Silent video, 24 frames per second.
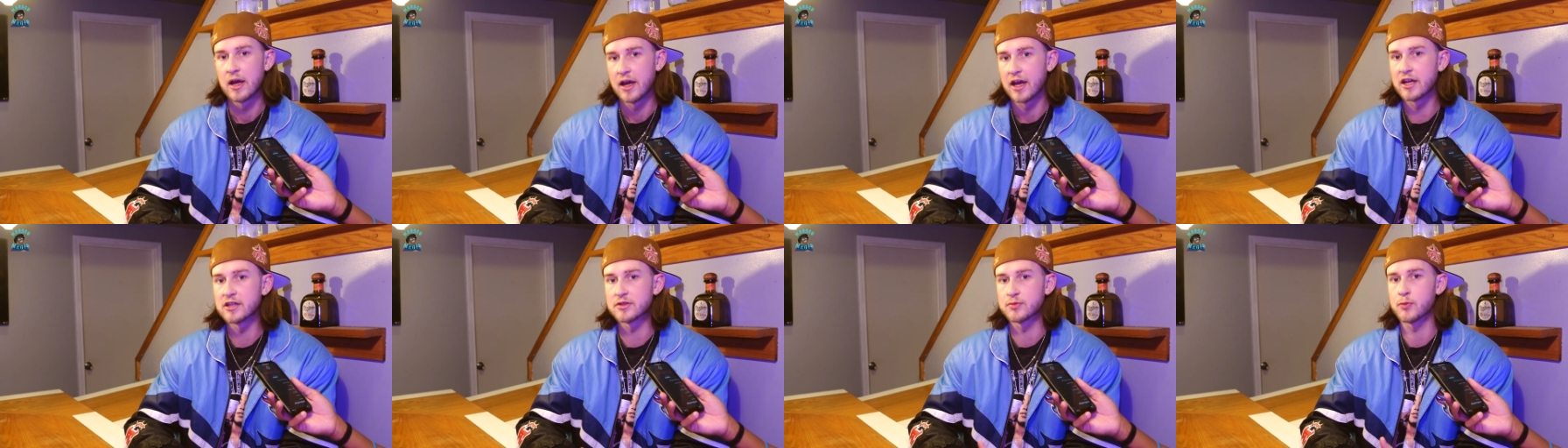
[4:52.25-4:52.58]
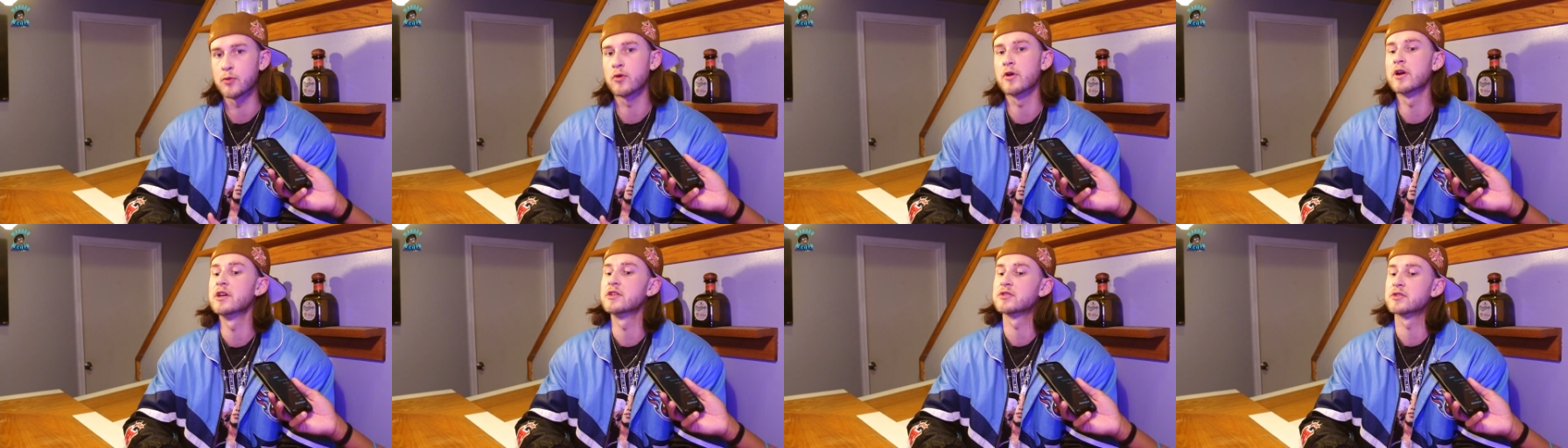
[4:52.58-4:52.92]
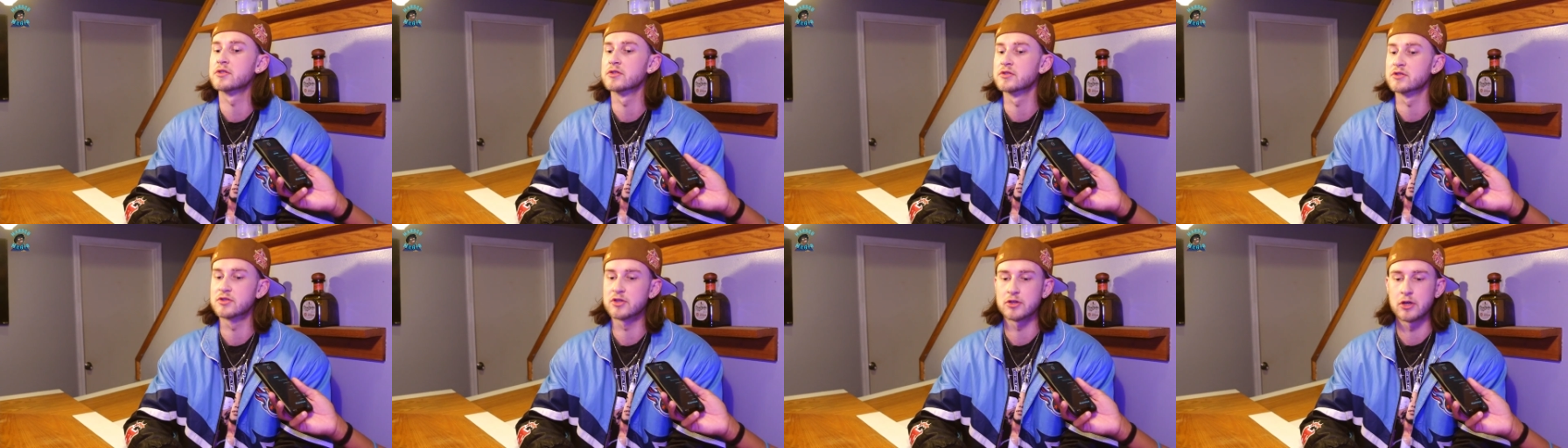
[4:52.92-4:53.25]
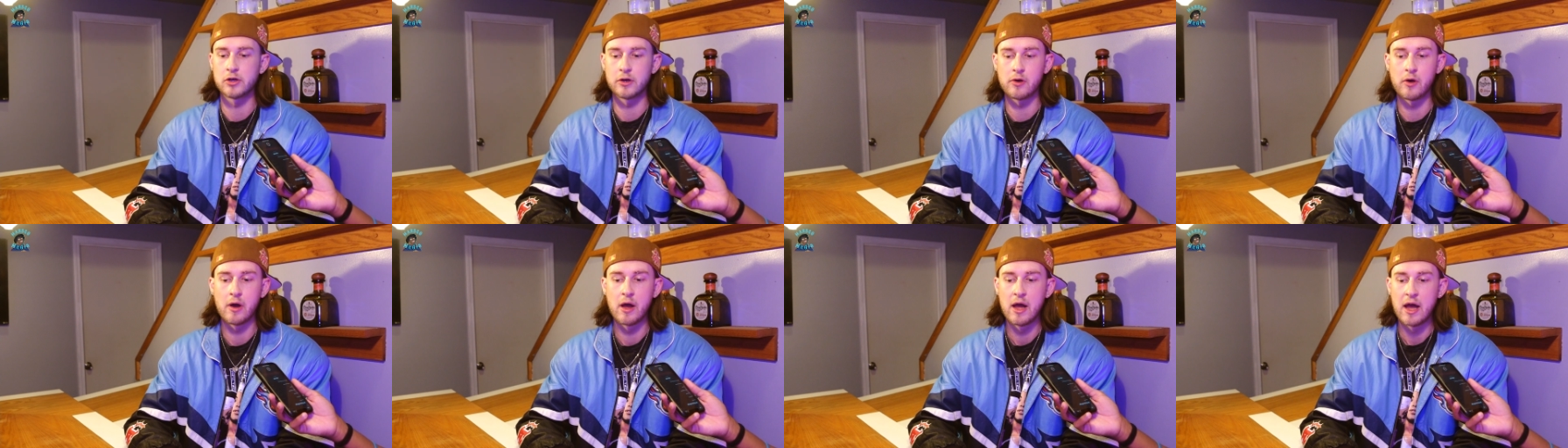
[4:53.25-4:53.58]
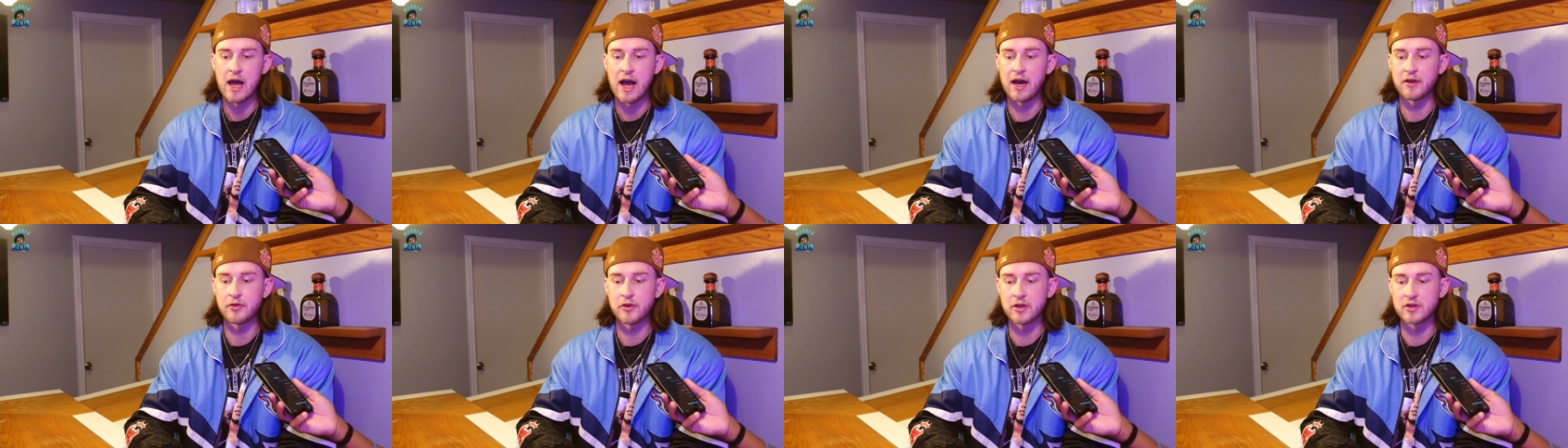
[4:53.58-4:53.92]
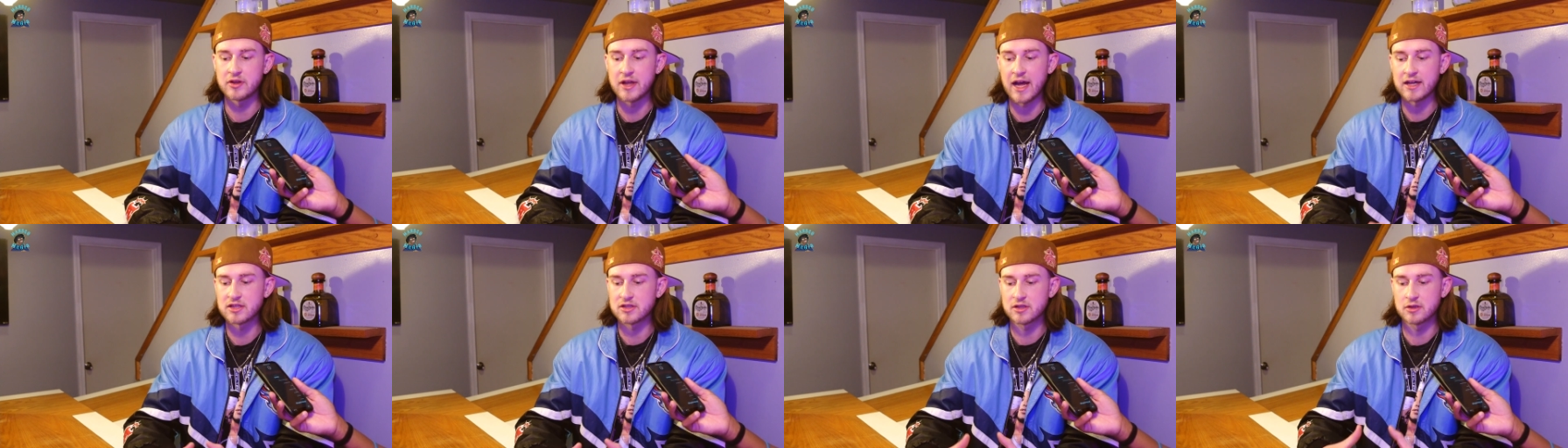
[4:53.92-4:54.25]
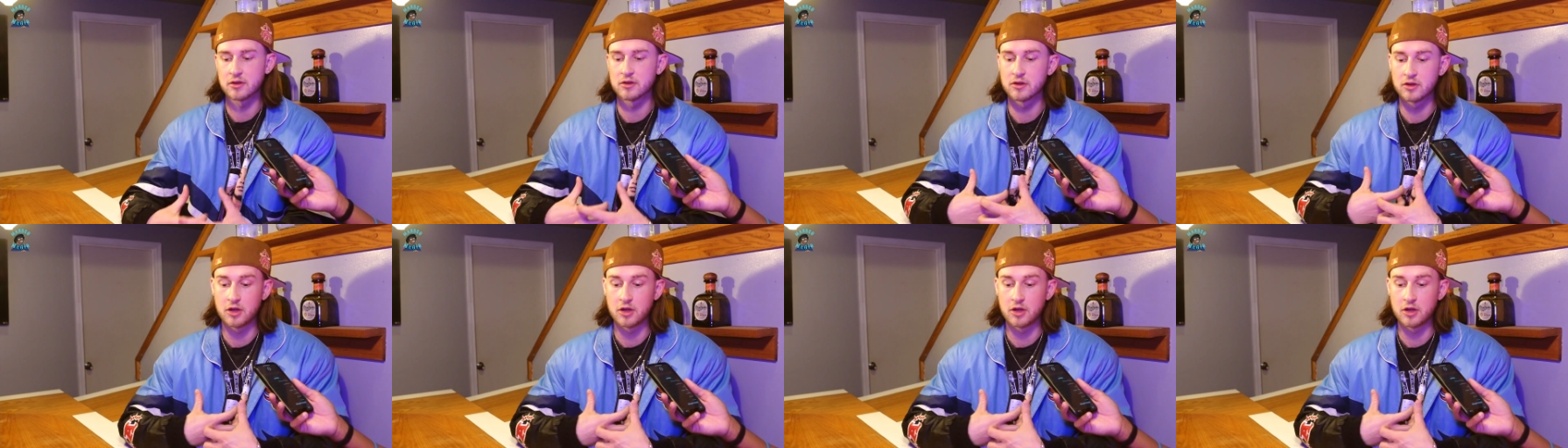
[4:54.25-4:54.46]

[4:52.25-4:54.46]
inspirational. So I think that's